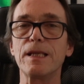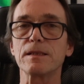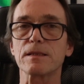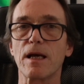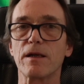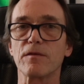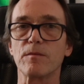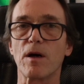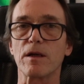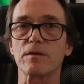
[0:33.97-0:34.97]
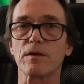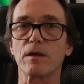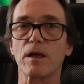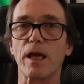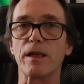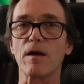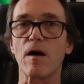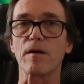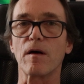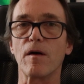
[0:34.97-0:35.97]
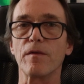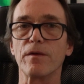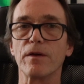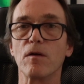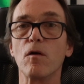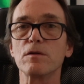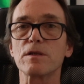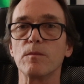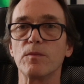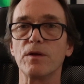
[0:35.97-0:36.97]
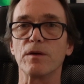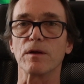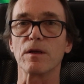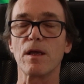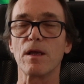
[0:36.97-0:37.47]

inside of the monitor and not on the host computer.